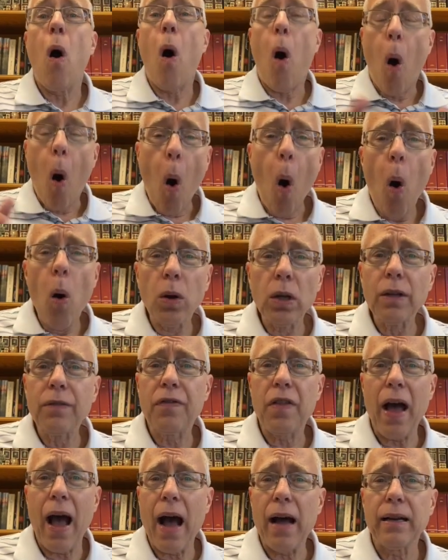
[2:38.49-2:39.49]
All of
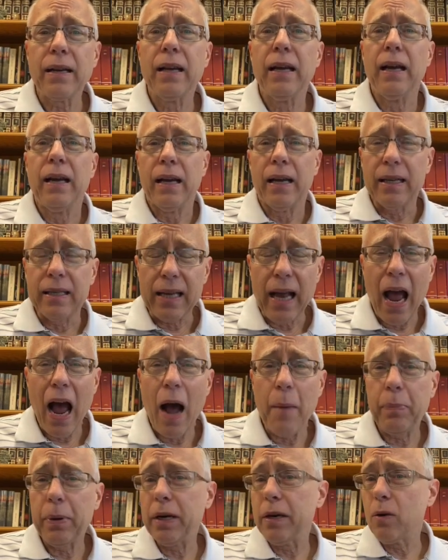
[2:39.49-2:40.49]
that is
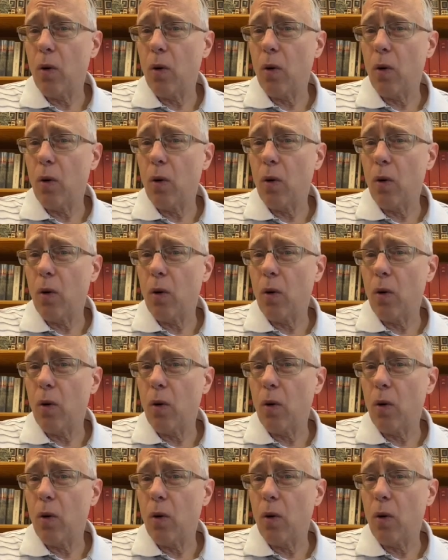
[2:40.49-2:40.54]
happening